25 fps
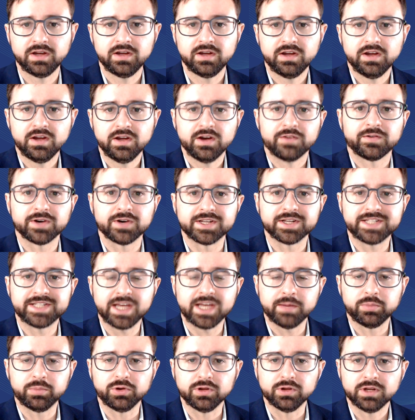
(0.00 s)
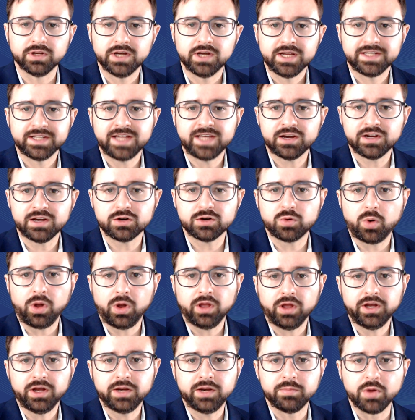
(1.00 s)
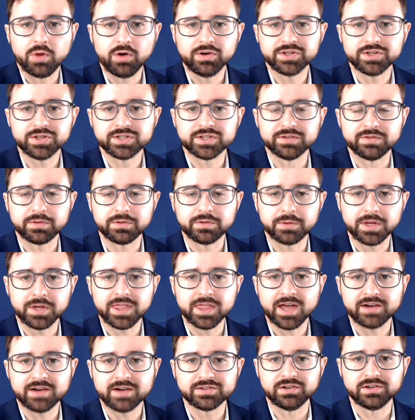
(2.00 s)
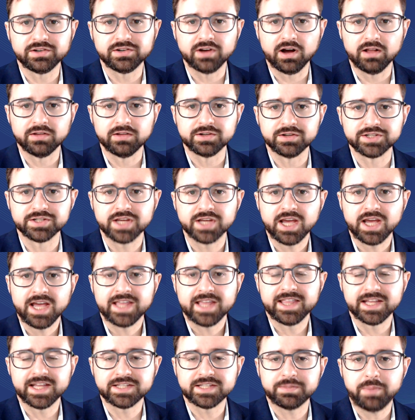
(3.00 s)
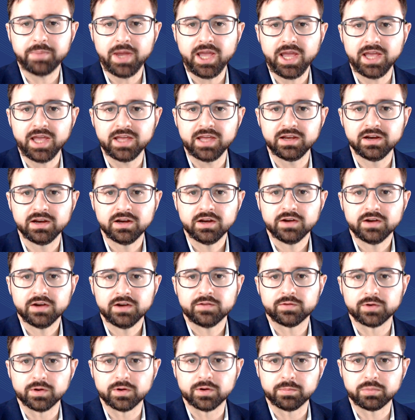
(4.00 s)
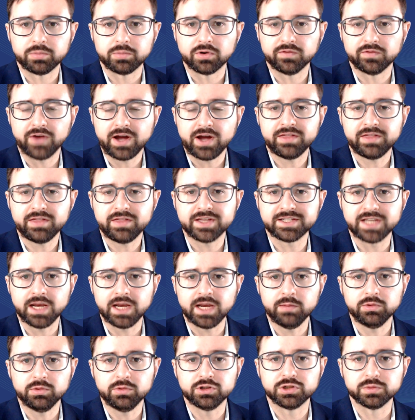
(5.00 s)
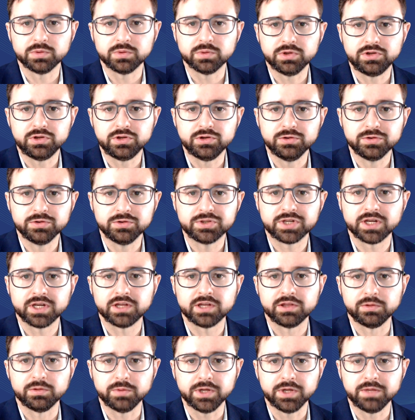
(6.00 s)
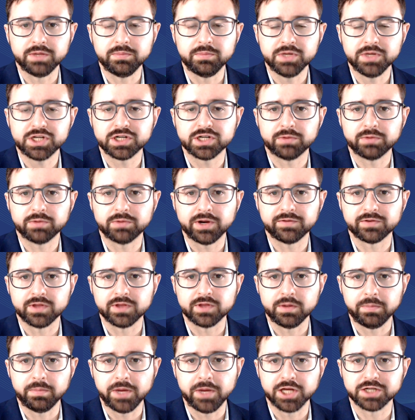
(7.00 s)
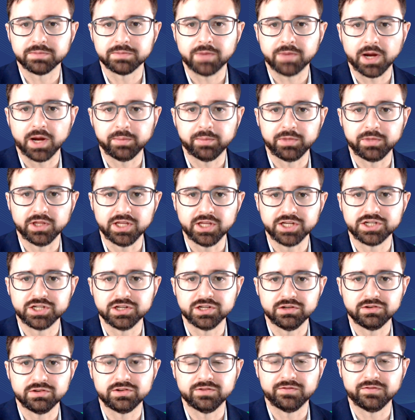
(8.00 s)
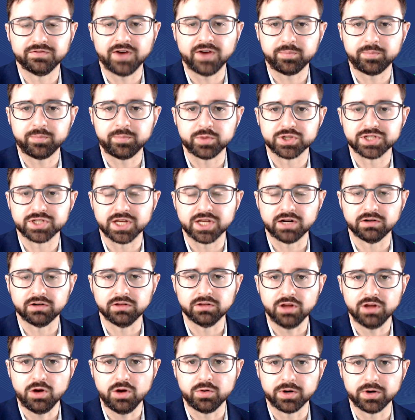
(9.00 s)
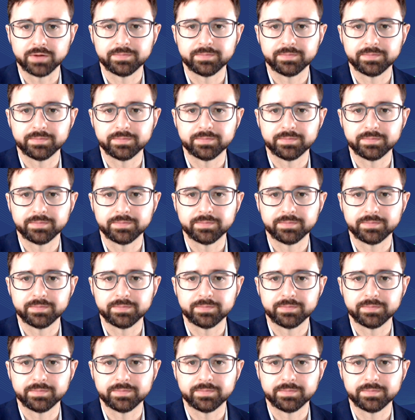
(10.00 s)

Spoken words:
For example, take a quality bonus of $3,000 that's paid for a provider that's able to reduce the readmission rate for their patient population to 5% or lower.